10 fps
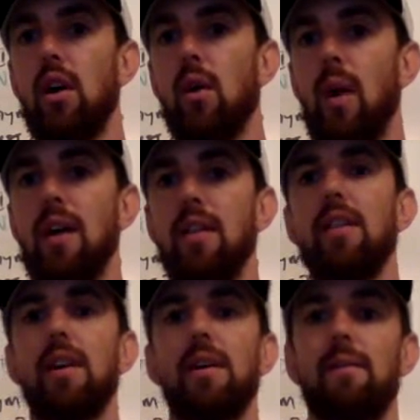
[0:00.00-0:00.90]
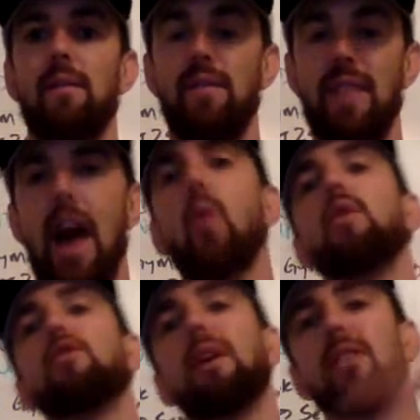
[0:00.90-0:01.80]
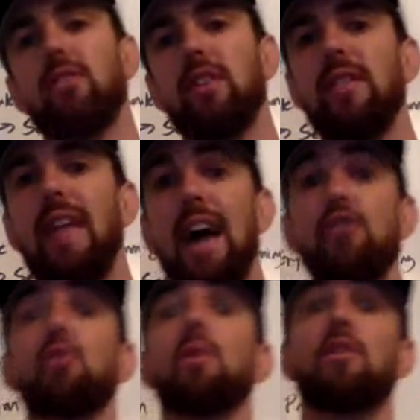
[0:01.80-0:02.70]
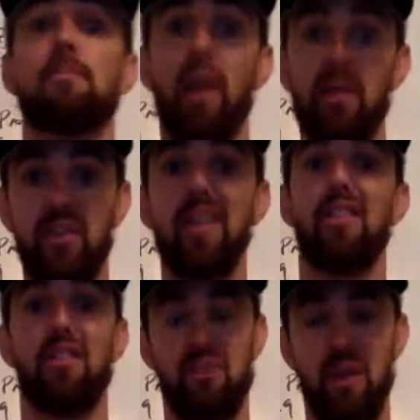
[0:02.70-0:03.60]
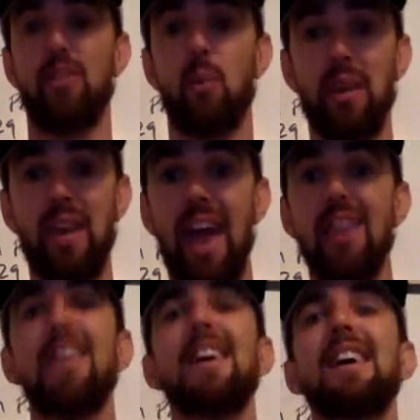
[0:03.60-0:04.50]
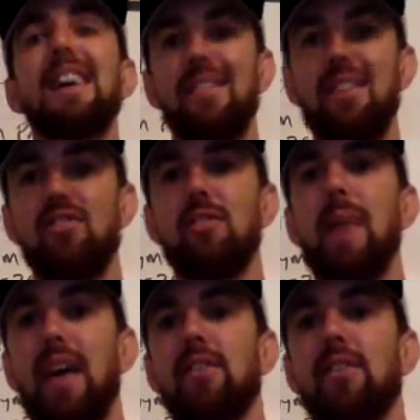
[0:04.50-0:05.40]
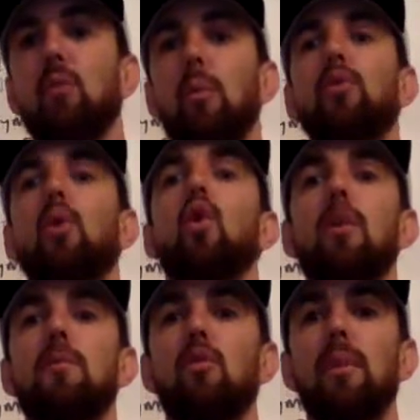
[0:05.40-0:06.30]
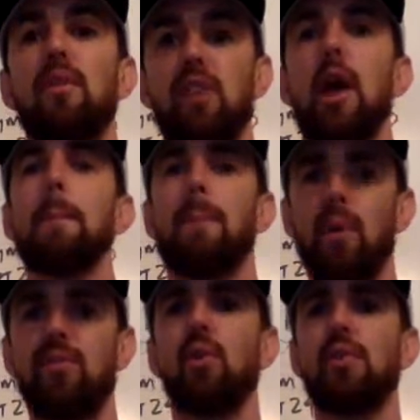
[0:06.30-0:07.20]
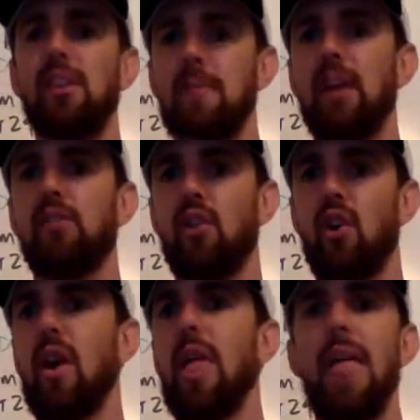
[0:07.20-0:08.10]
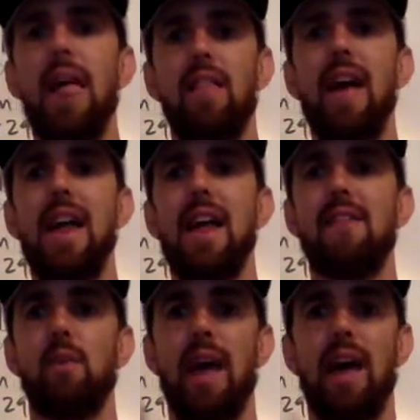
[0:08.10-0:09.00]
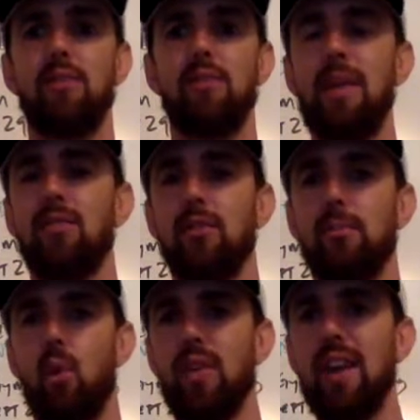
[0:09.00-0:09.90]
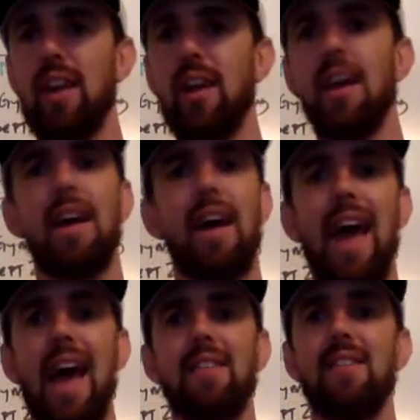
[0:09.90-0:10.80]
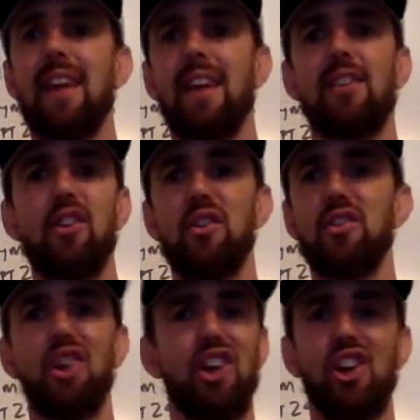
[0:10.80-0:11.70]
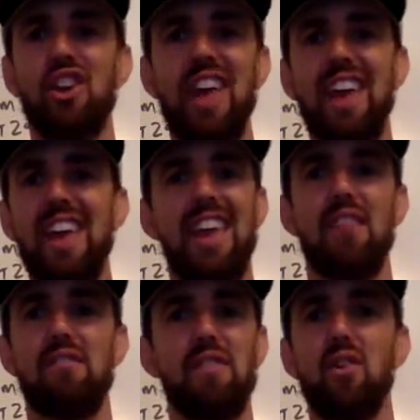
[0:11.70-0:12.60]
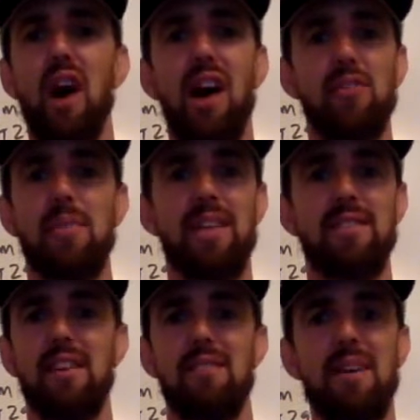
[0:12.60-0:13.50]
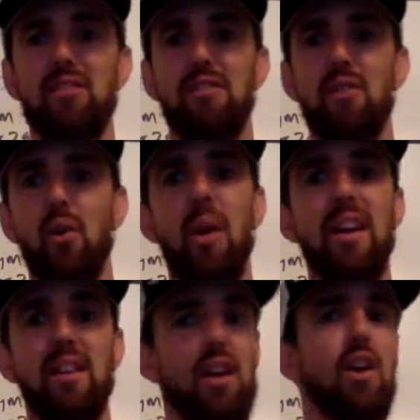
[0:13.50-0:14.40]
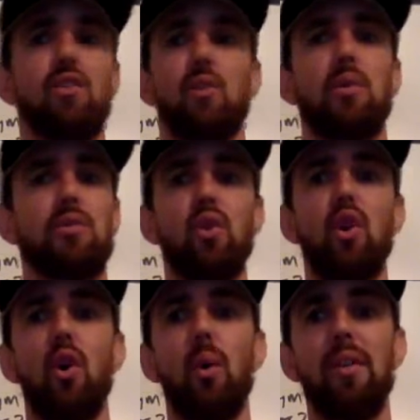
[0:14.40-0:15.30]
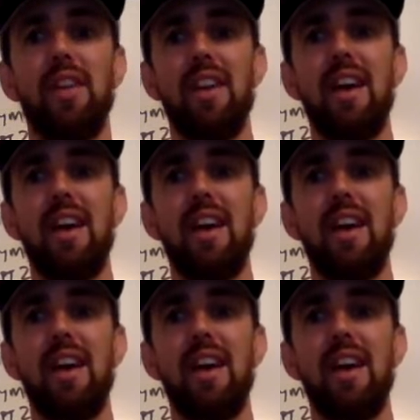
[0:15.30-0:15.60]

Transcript: right? And now we're transitioning that to expressing the strength that we gained in these gymnastics movements or Ollie movements, but we still need to make sure that everyone has the basic support they need and they continue to look good naked and feel awesome. That stuff makes you feel great. So we're still going with it.